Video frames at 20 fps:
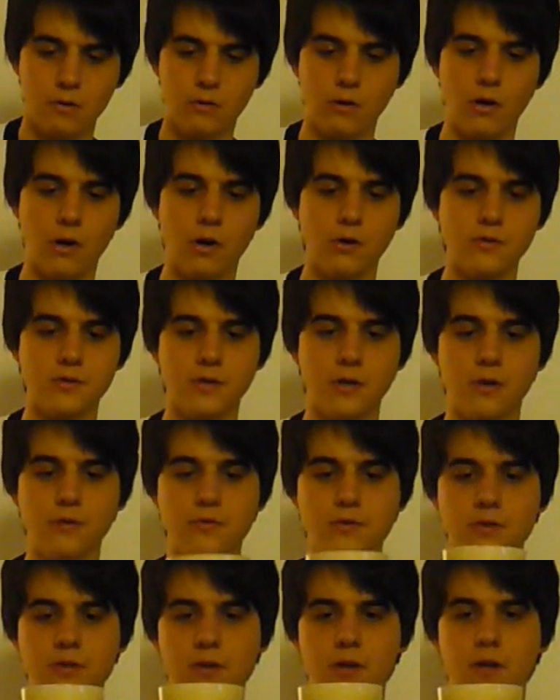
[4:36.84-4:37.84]
got
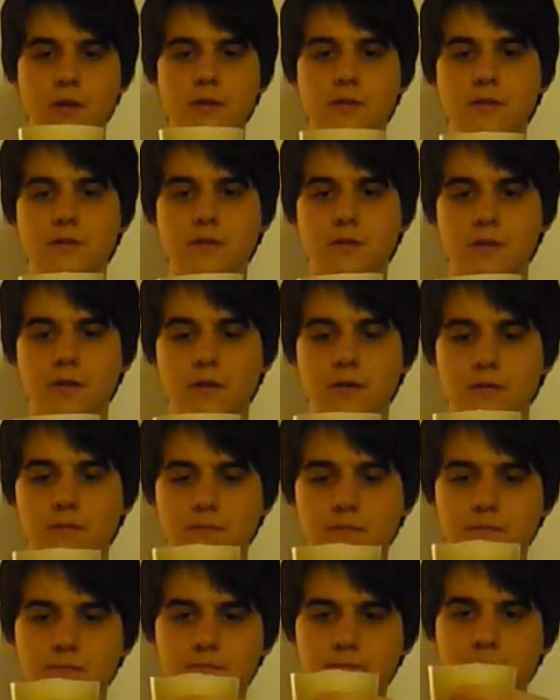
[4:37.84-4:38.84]
ourselves a nice
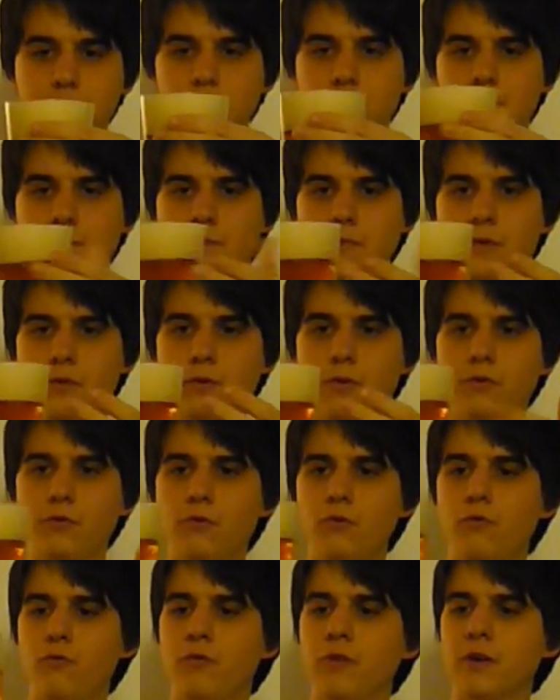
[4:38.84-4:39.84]

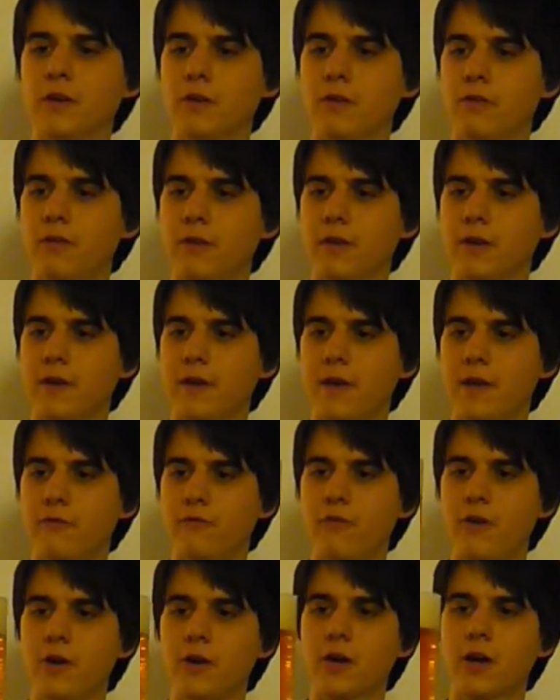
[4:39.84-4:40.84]
2-finger thick head,
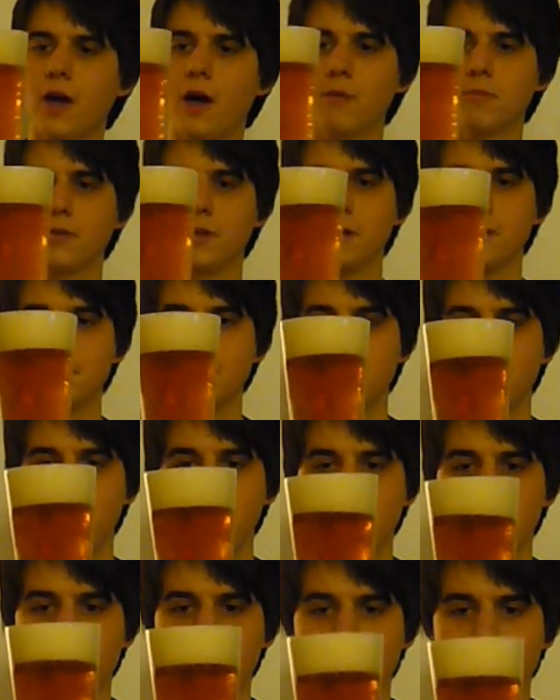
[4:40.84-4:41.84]
very carbonated
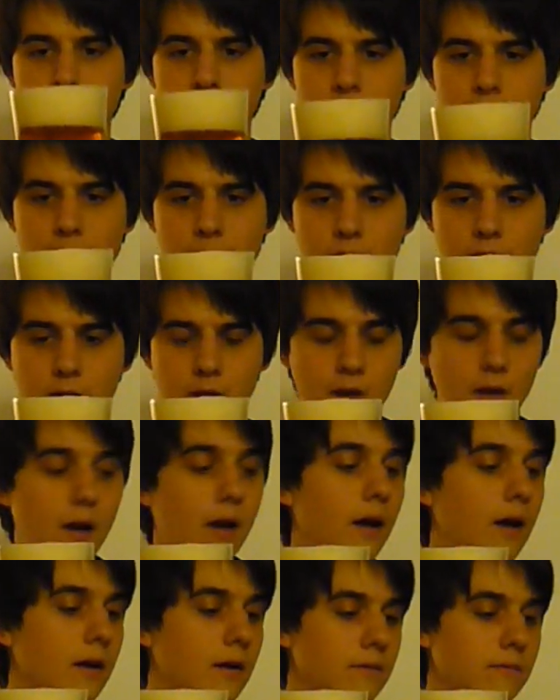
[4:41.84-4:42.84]
beer,
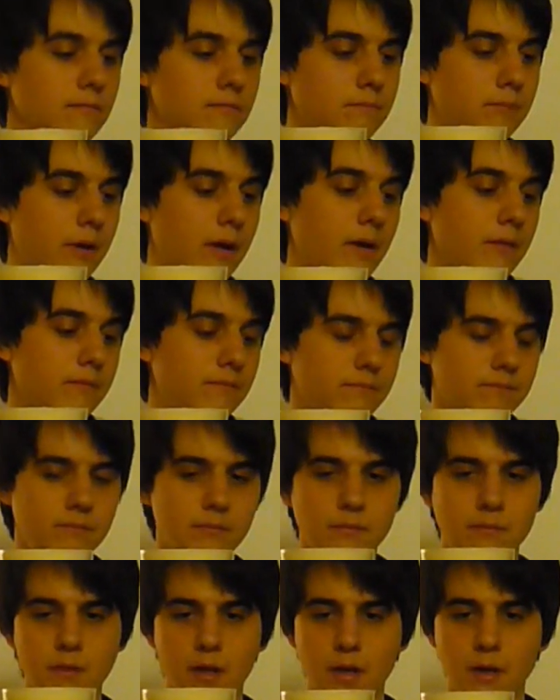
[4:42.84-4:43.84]
but
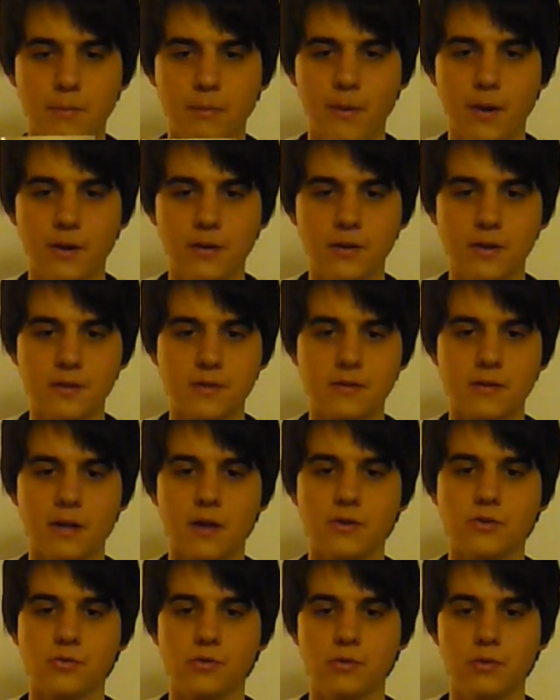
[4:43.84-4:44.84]
apparently it's
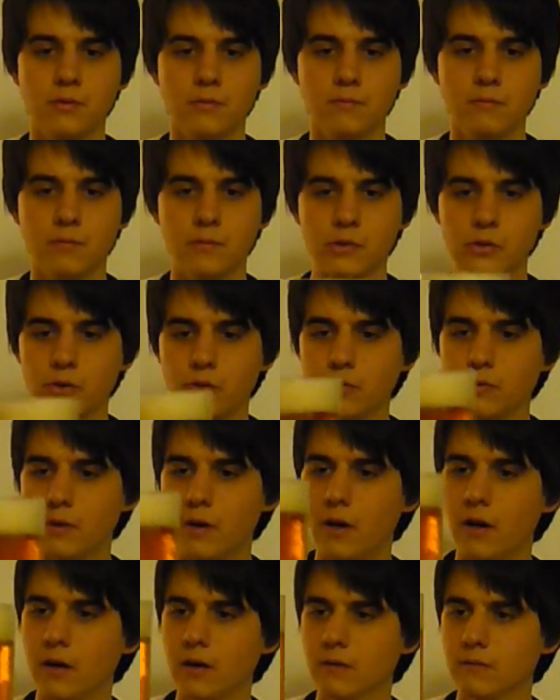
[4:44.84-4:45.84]
natural.
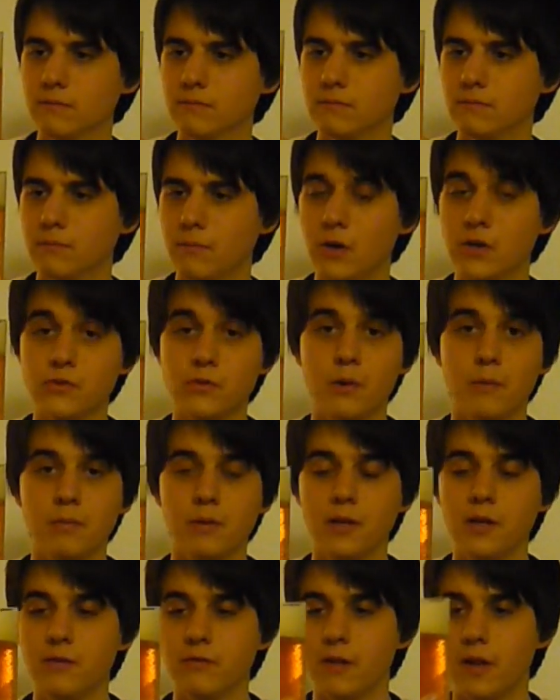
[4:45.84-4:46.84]
Might as well
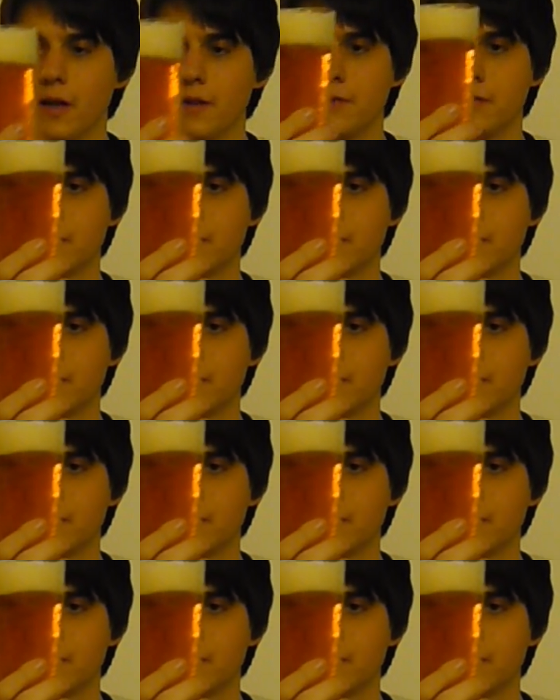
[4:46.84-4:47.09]
believe that.